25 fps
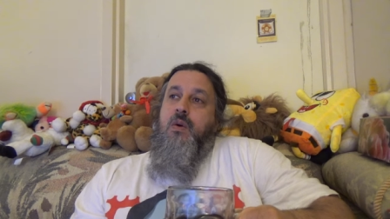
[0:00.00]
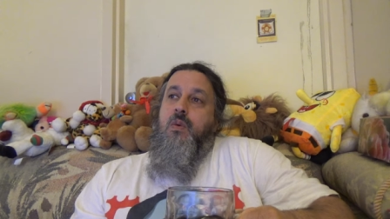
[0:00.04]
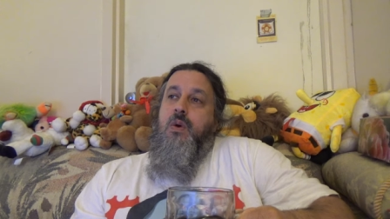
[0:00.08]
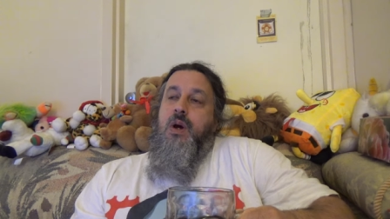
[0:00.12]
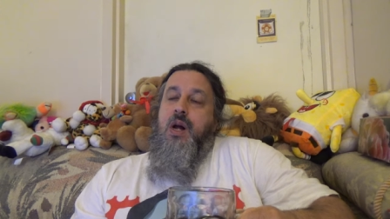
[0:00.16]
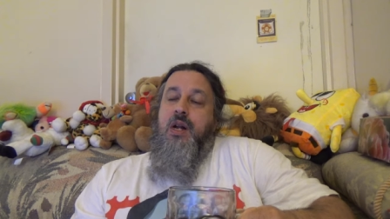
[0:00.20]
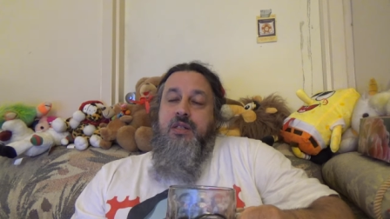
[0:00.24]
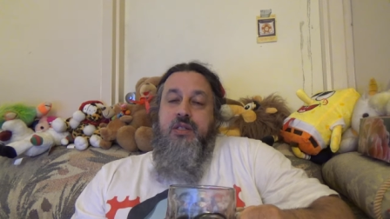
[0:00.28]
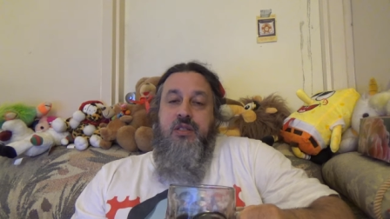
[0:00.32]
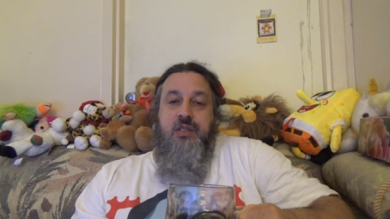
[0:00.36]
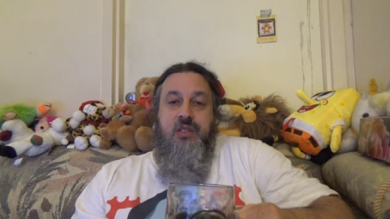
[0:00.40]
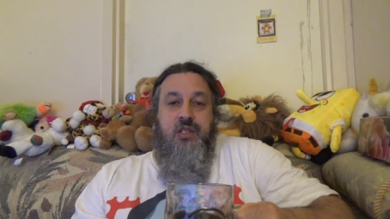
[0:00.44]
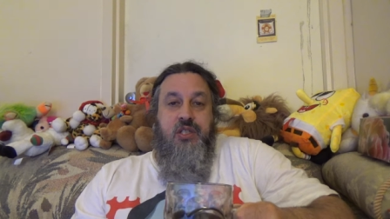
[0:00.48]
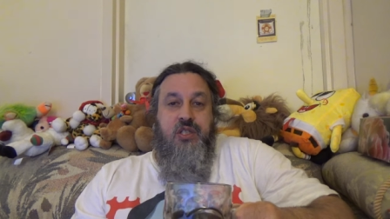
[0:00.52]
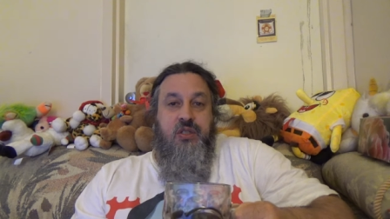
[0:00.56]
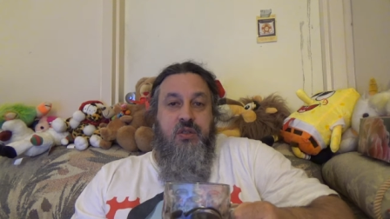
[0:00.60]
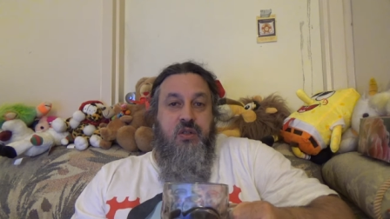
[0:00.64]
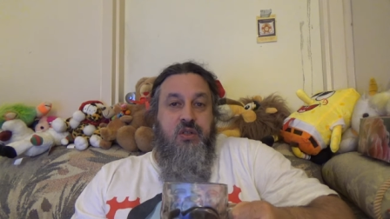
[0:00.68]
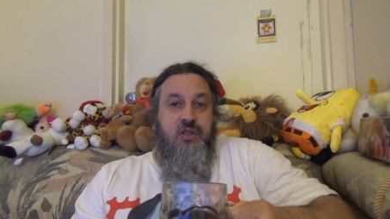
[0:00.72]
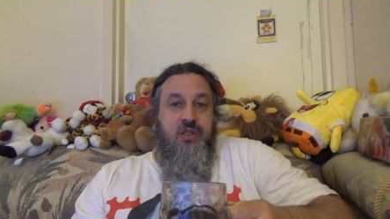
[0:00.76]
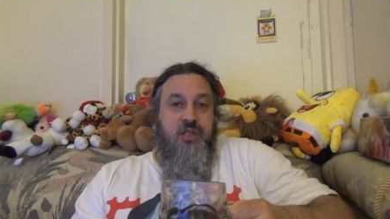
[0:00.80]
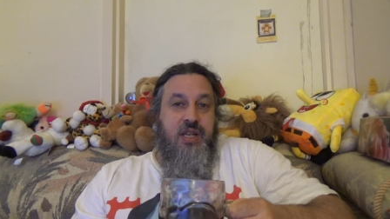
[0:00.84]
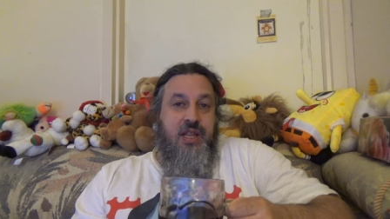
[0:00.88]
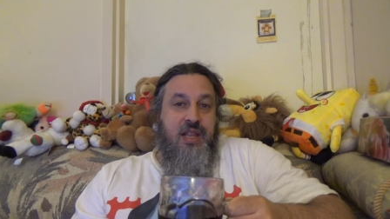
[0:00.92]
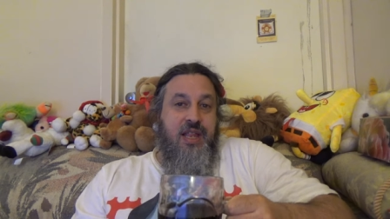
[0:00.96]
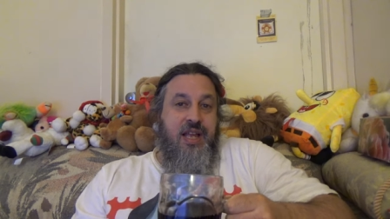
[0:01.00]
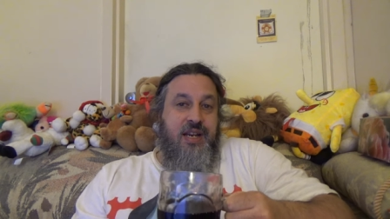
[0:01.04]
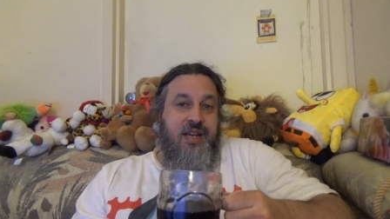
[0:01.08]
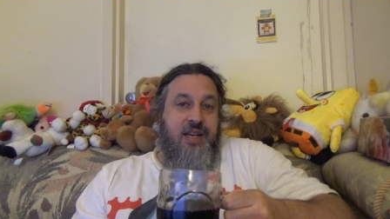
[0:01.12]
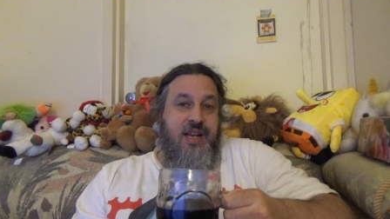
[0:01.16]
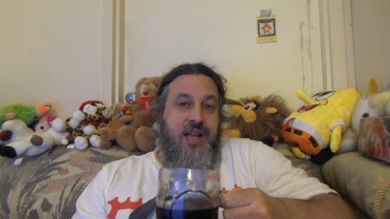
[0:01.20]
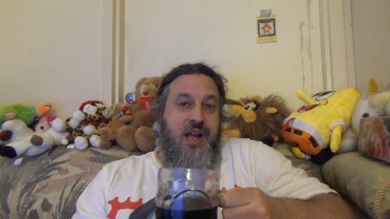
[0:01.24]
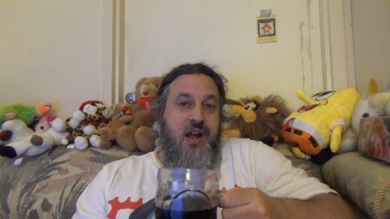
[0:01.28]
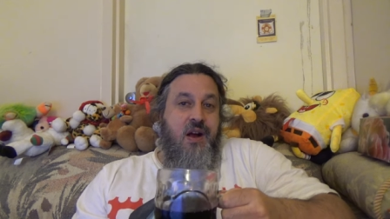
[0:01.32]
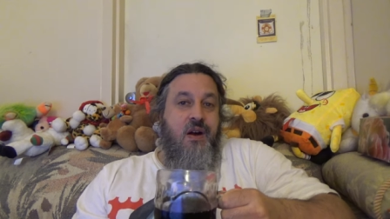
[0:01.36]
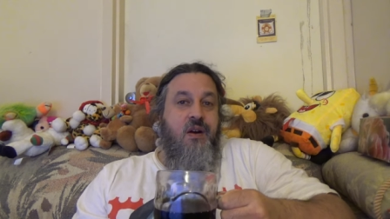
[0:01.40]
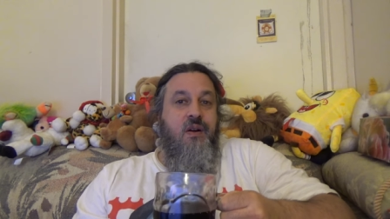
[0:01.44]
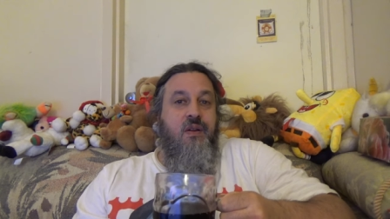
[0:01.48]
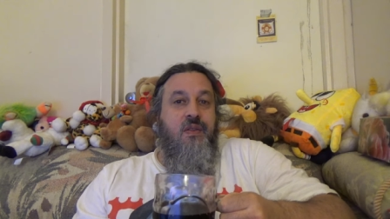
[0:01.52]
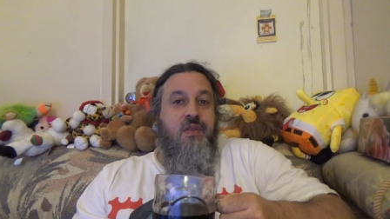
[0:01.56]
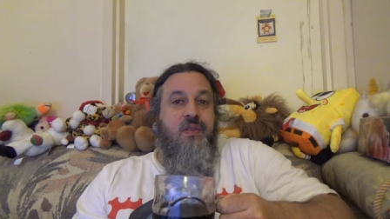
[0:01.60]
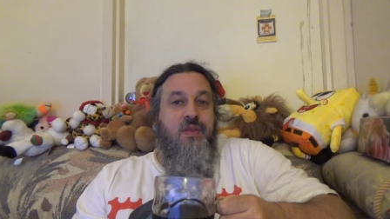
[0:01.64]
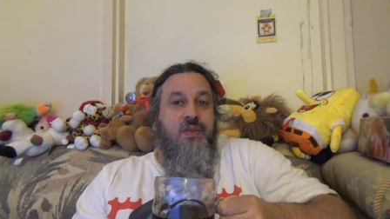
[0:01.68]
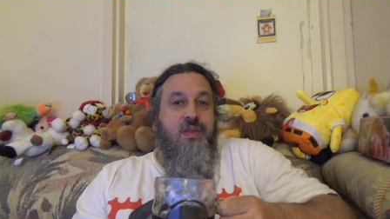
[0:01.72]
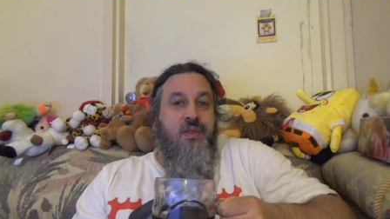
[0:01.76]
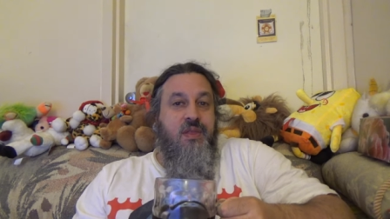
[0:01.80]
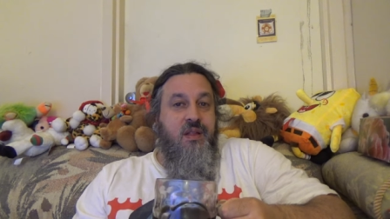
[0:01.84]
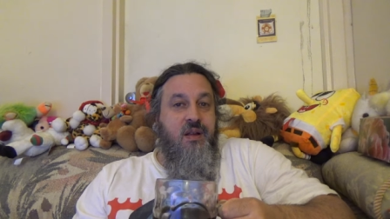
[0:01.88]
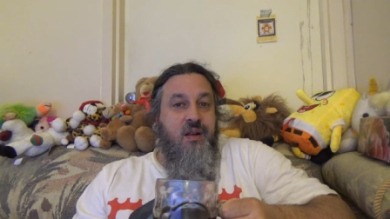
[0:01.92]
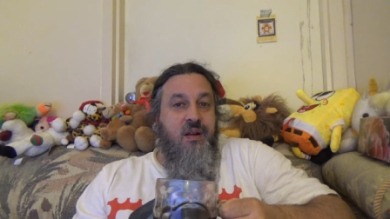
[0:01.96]
Watching the shows that I like now,
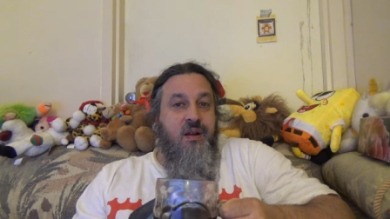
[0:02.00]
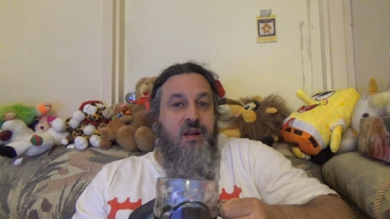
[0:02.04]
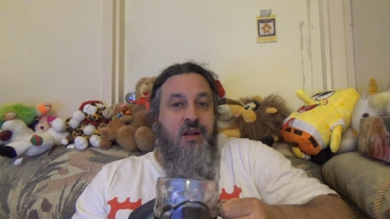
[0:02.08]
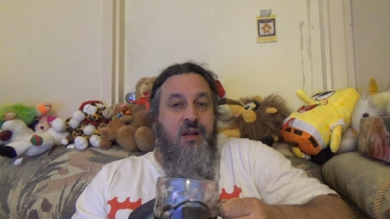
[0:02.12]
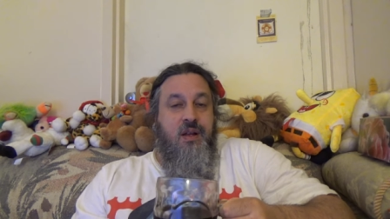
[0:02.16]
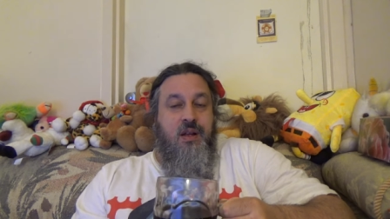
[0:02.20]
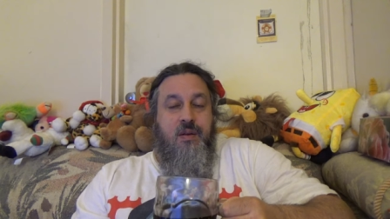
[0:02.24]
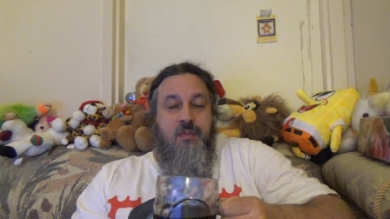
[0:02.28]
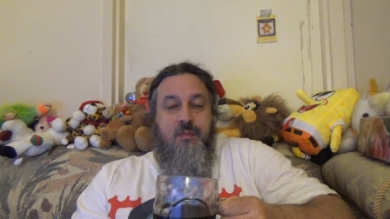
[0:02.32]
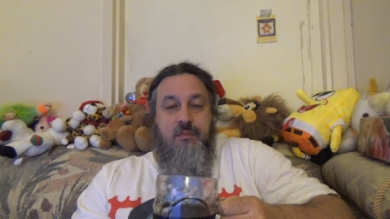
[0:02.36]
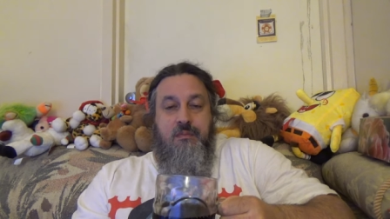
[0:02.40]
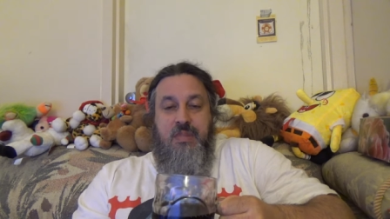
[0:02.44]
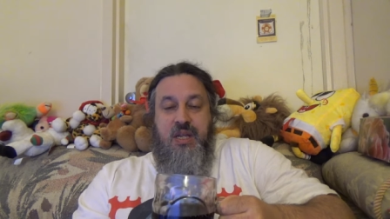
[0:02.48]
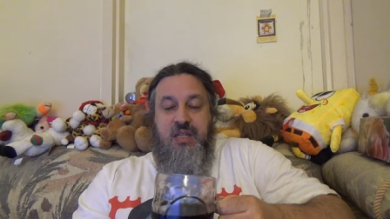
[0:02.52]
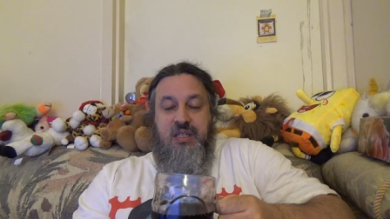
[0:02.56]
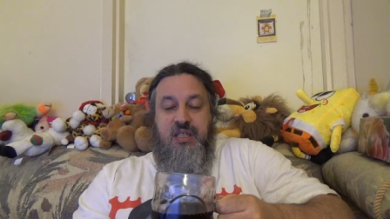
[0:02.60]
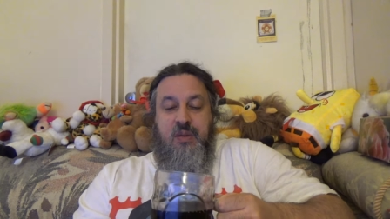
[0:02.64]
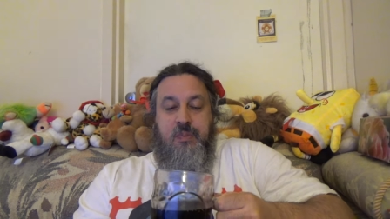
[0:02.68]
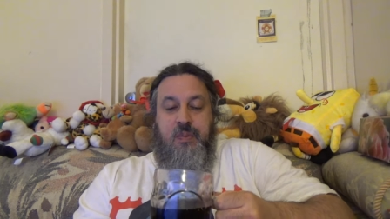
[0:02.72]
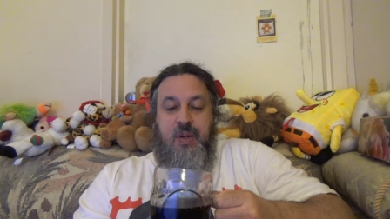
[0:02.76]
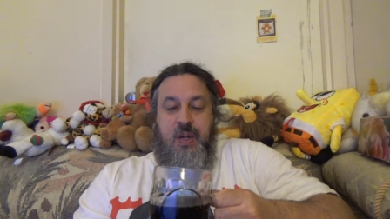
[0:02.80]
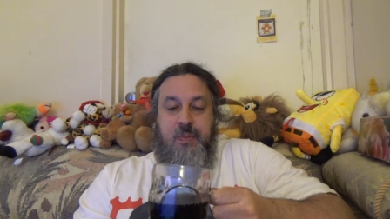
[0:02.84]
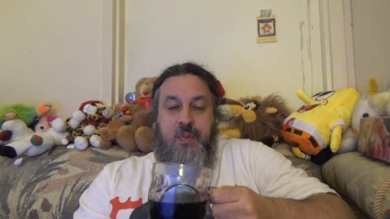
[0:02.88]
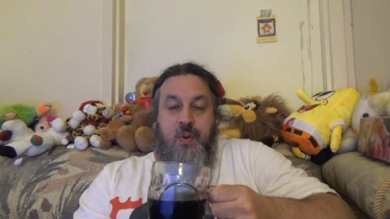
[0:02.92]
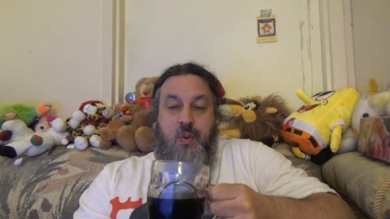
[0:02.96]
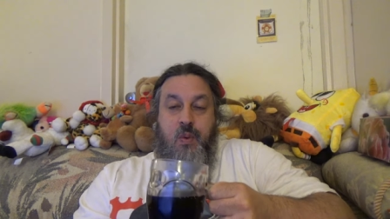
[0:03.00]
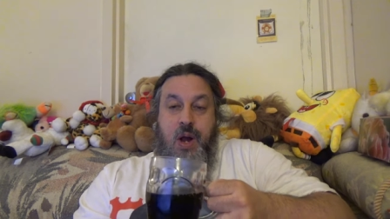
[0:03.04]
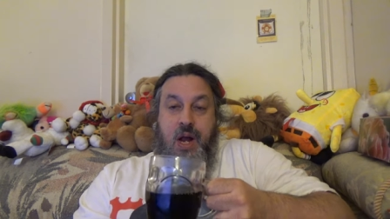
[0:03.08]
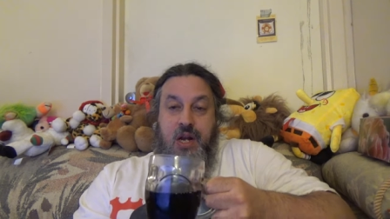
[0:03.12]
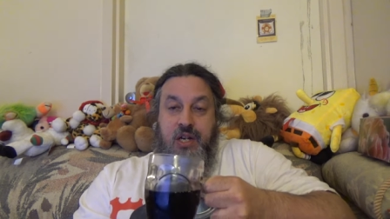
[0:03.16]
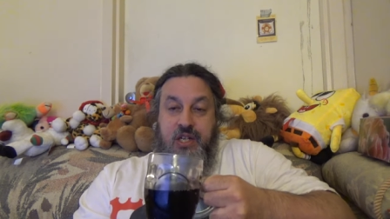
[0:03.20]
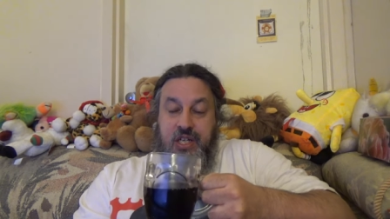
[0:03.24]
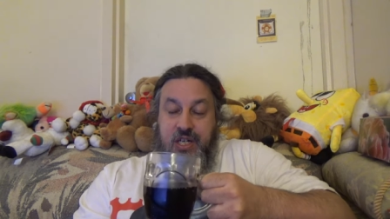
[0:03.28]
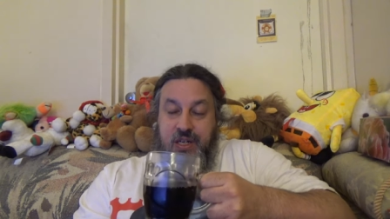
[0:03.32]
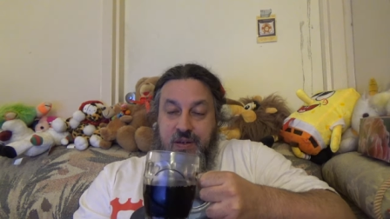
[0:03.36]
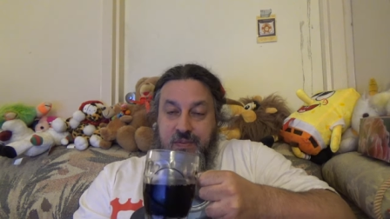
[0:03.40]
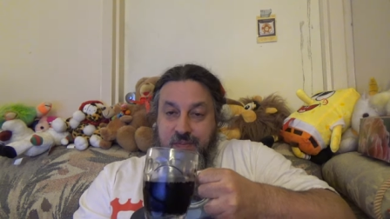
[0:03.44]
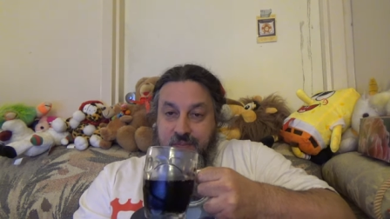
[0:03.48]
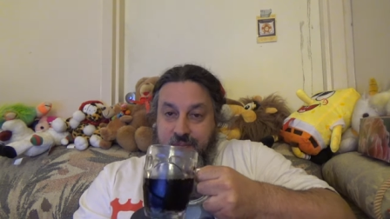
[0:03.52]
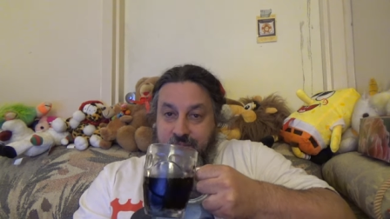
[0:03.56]
they're basically people watching.